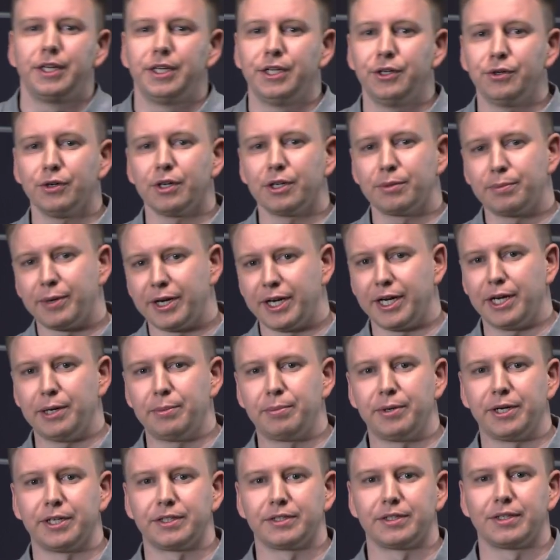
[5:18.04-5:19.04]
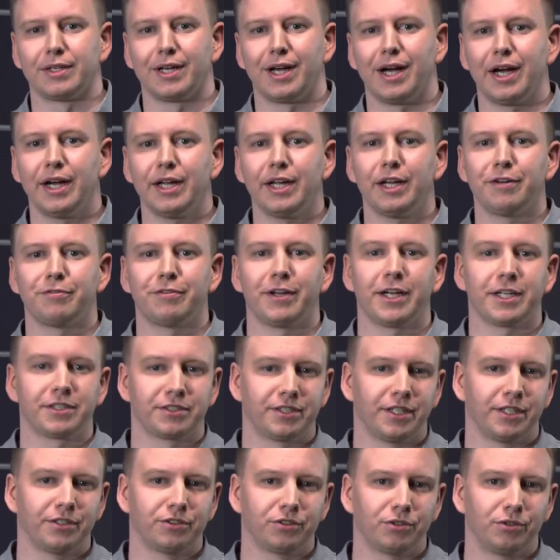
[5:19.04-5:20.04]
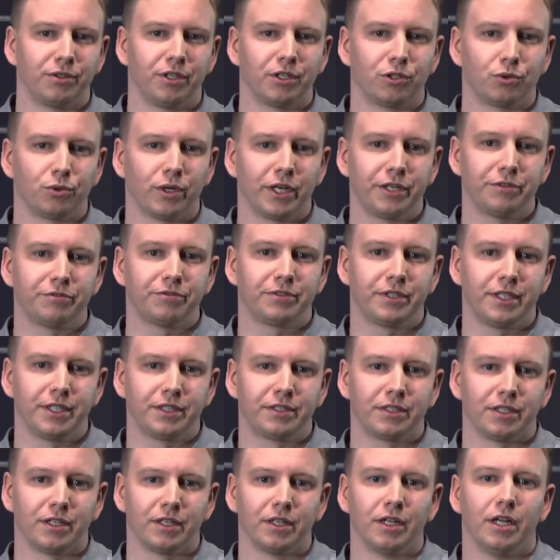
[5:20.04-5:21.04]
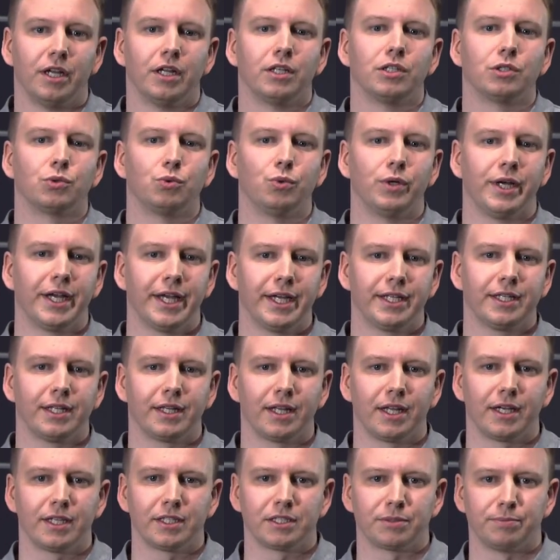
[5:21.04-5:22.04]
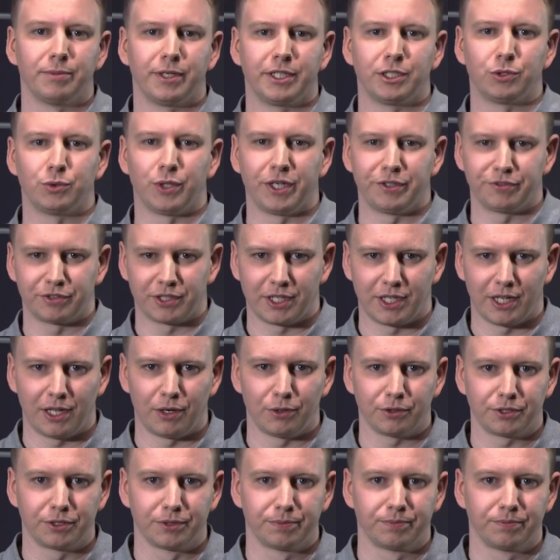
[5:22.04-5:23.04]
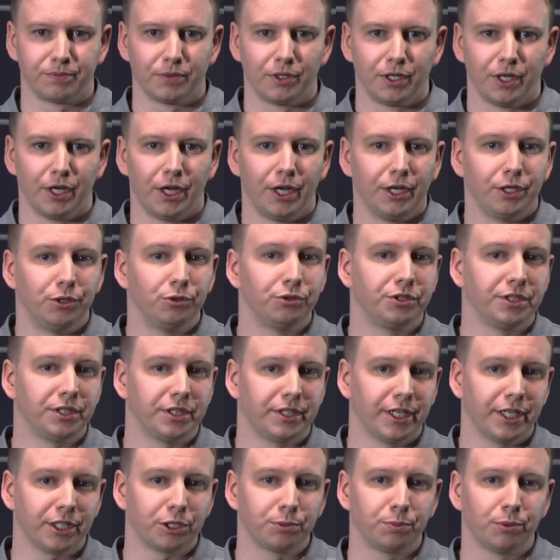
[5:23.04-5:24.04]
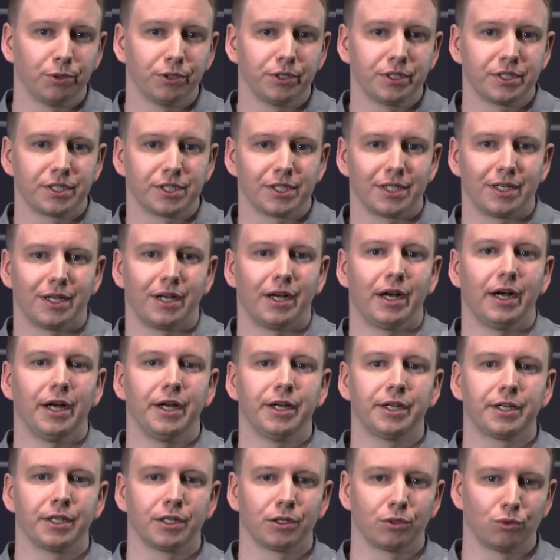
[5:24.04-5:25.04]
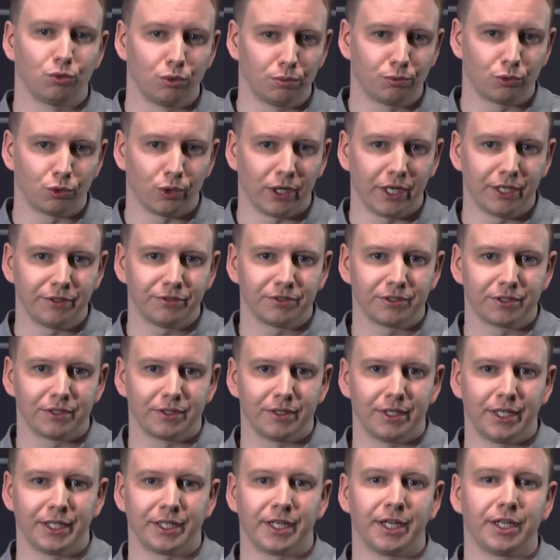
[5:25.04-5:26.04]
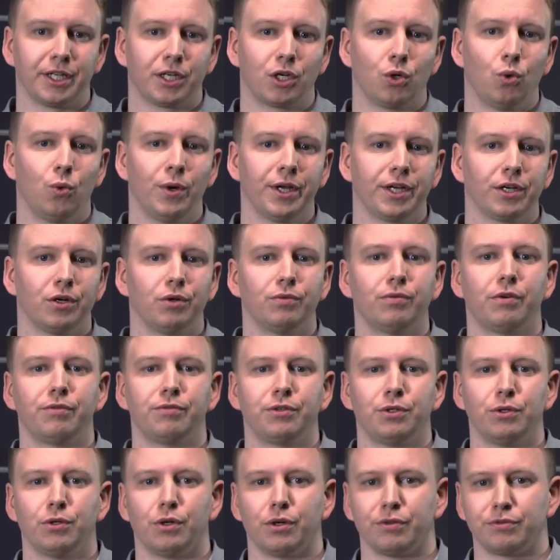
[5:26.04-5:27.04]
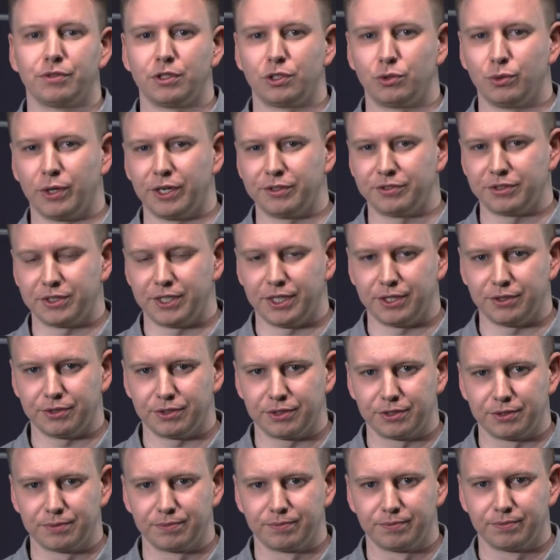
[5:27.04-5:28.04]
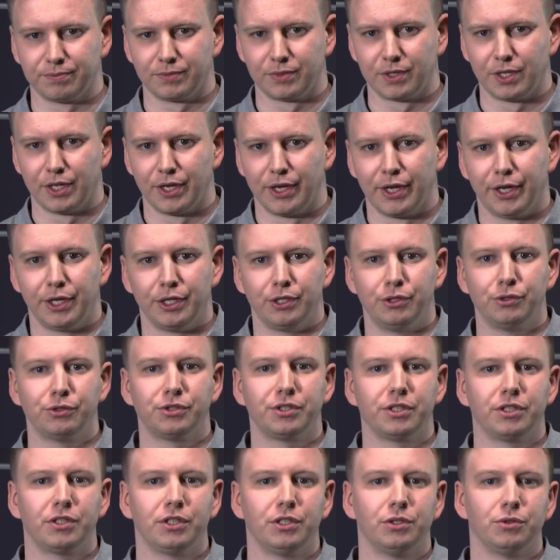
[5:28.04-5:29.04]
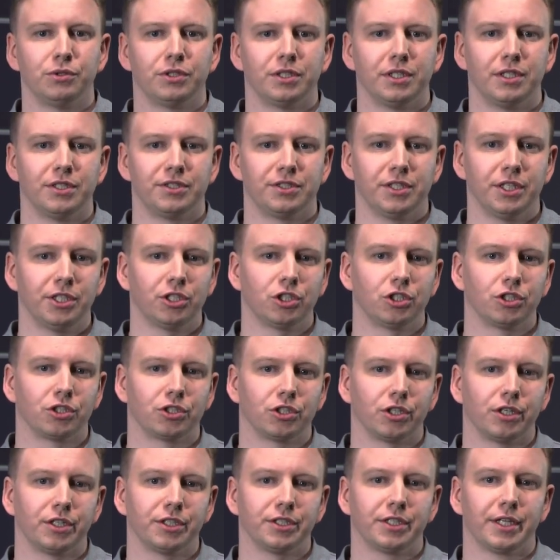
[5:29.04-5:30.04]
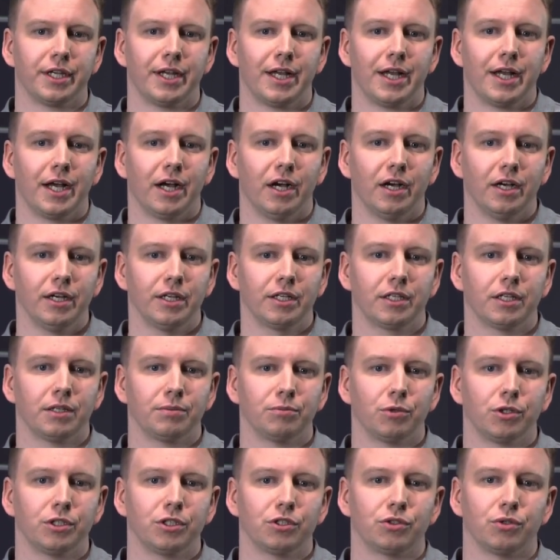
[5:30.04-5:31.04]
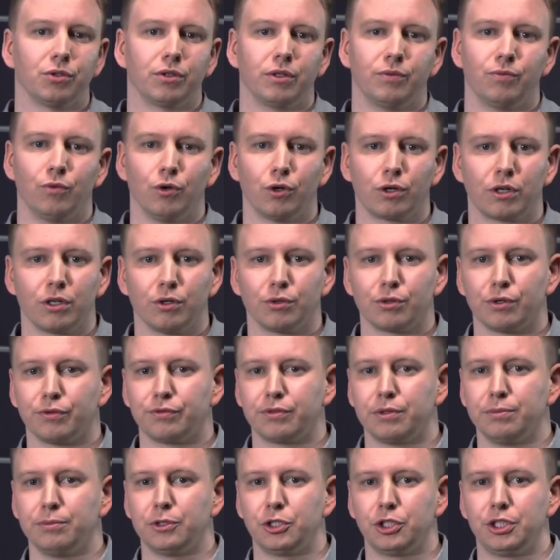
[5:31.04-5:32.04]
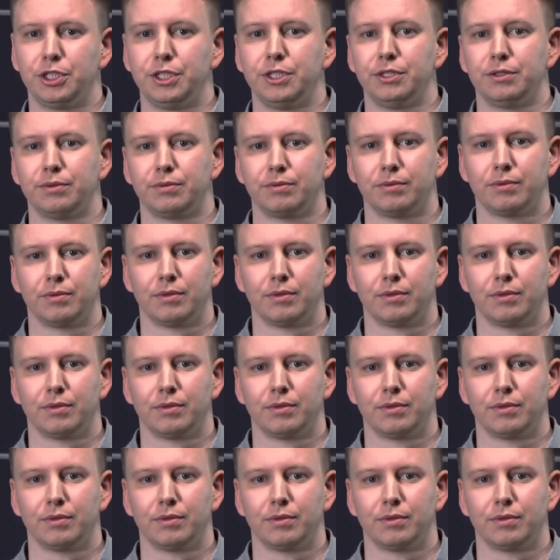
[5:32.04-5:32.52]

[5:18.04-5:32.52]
Here on my iPad, I have access to the drive data through Analyze My Drives Cloud. Using dashboards, I can group drives and get a quick overview of the drive status. Using the utilization chart, I can monitor the workload of the machine.